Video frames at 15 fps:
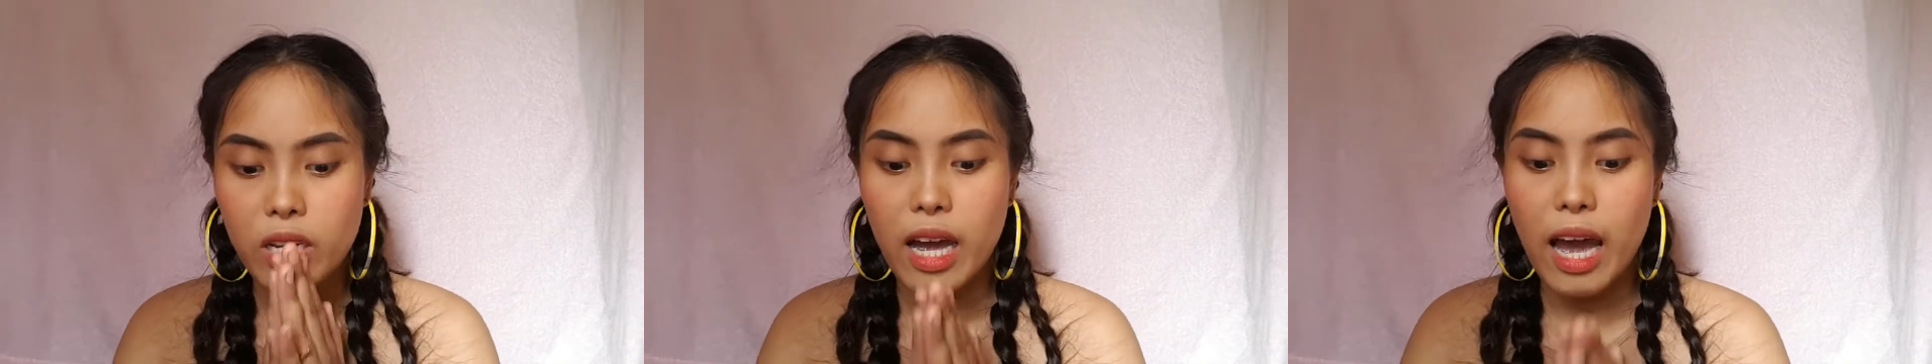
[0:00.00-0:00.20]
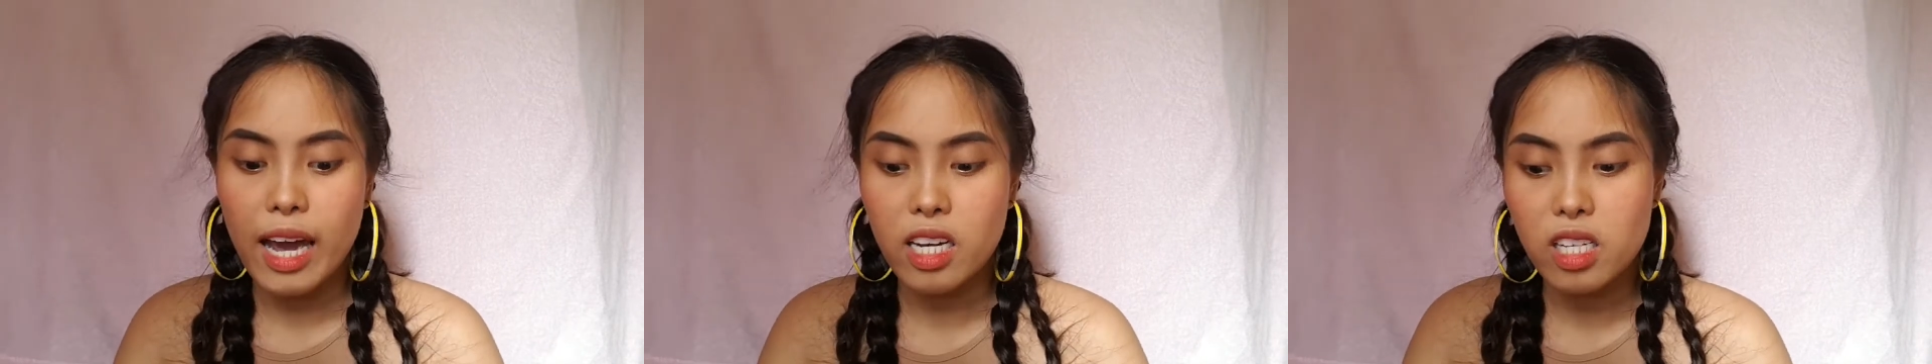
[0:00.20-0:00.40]

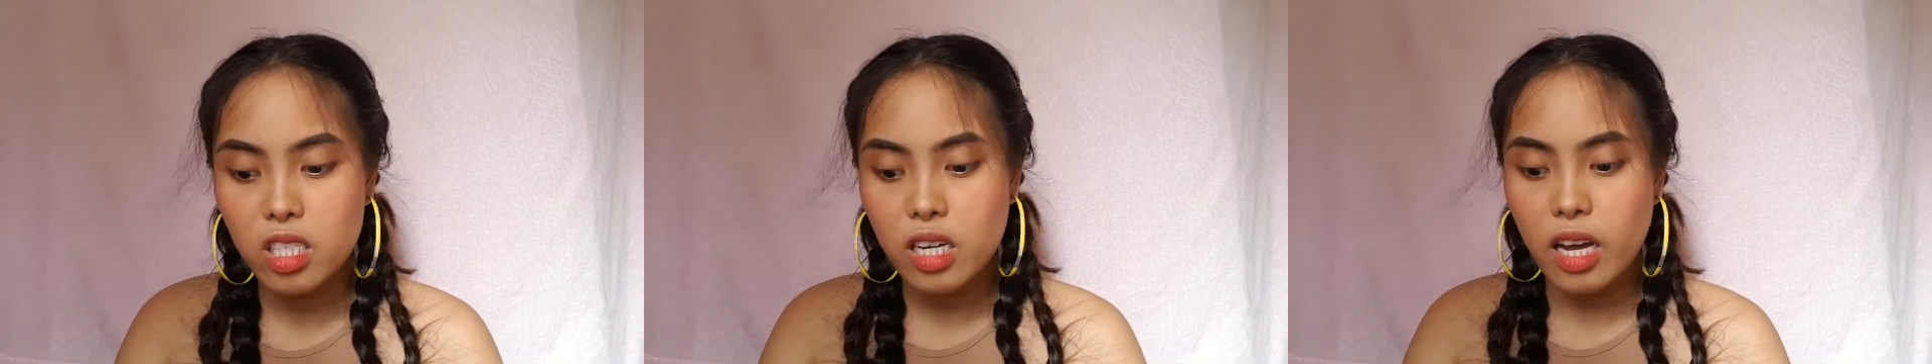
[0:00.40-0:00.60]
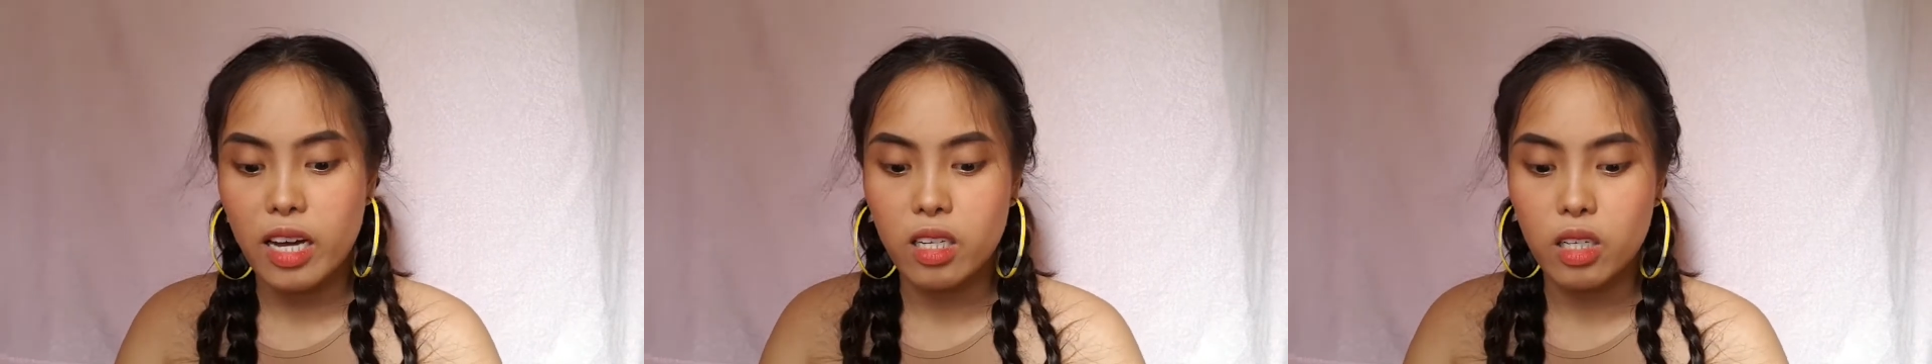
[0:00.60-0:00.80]

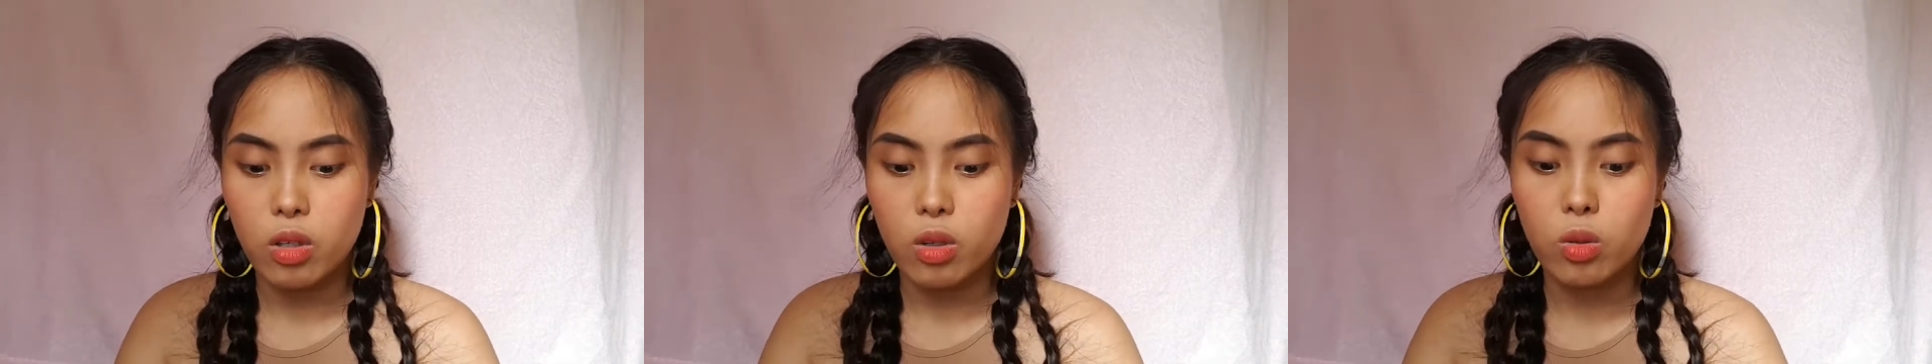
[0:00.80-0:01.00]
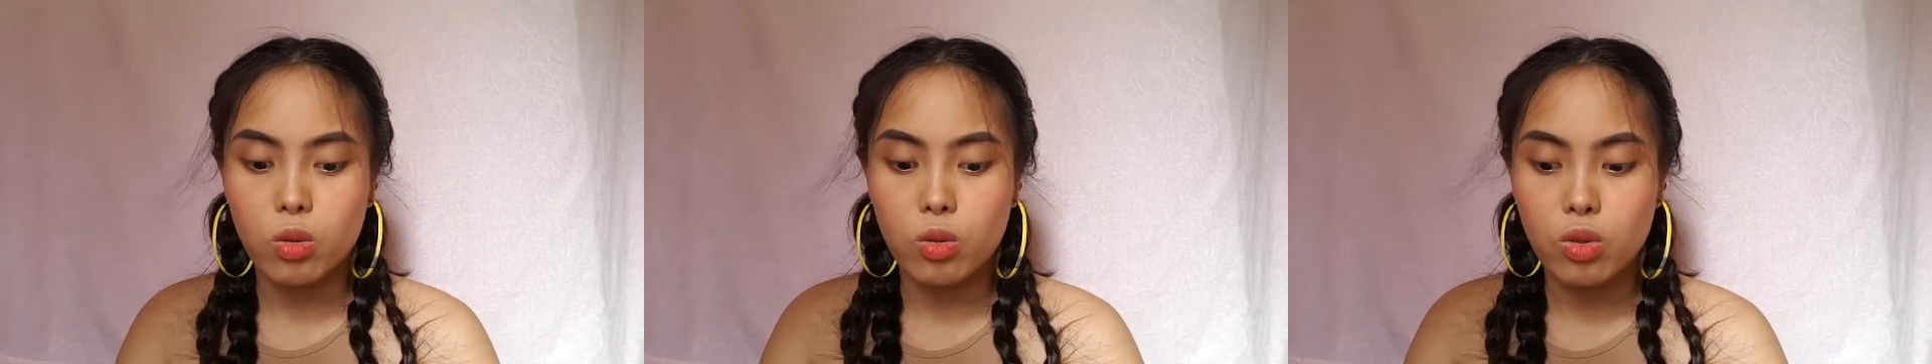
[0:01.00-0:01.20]

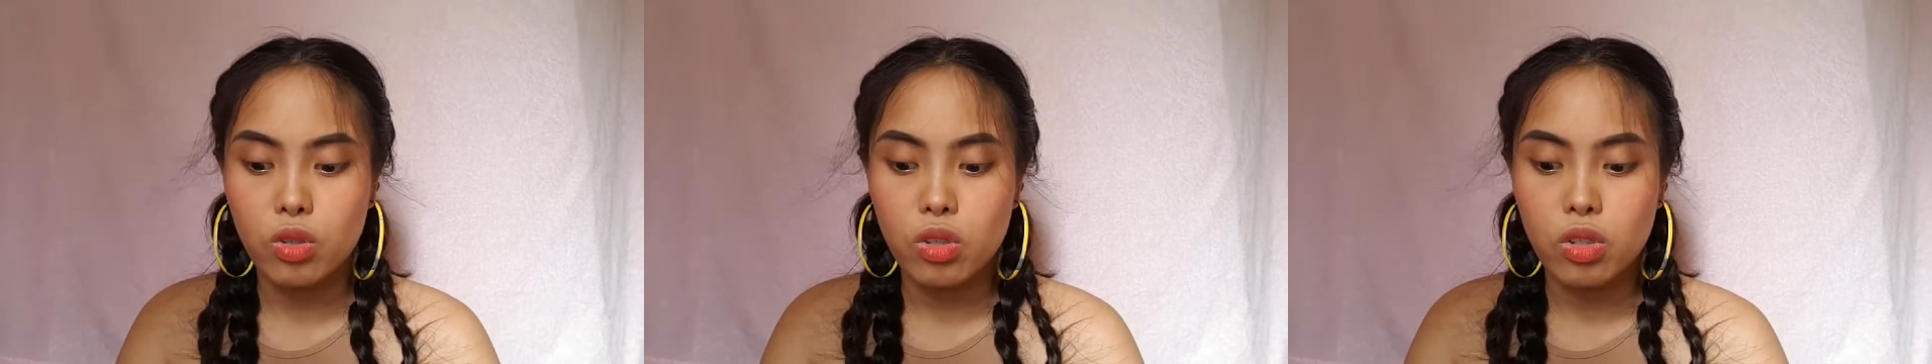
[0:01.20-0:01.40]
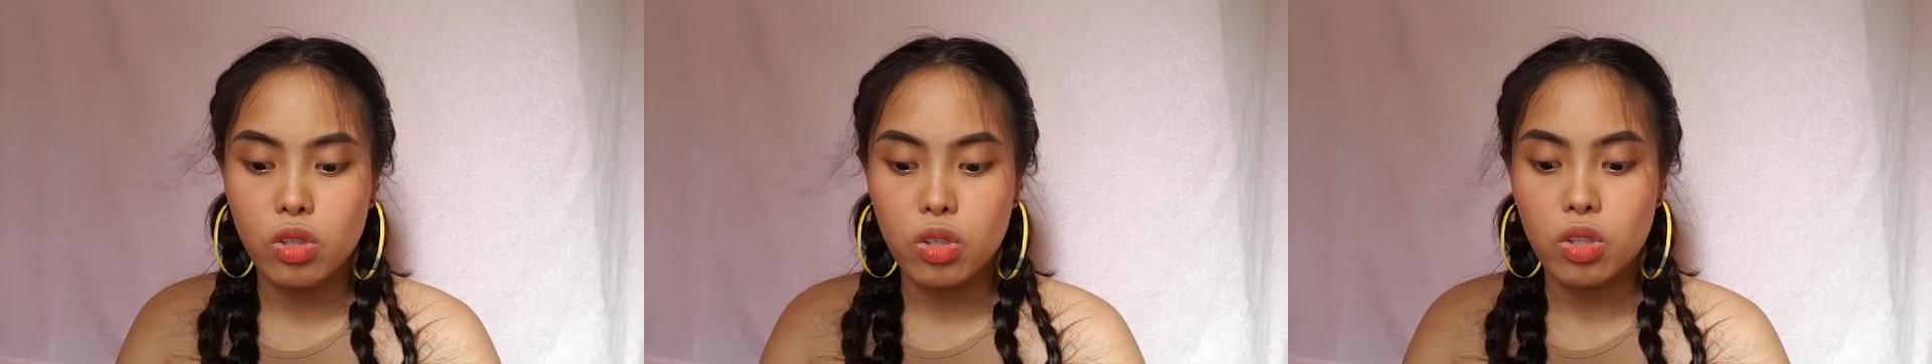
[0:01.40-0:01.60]

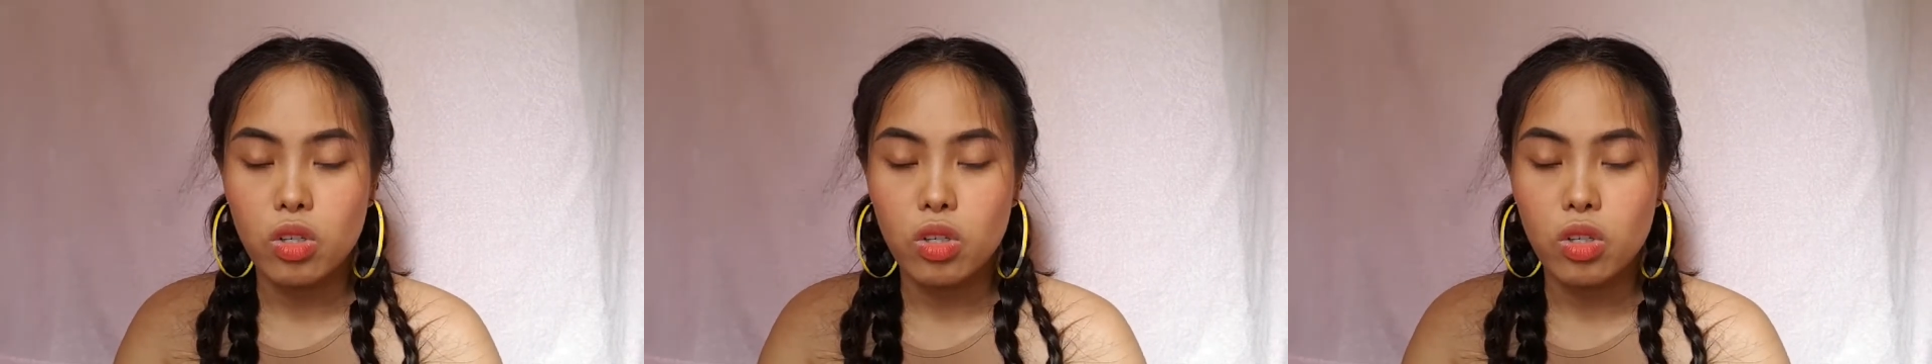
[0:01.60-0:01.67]
eyeshadows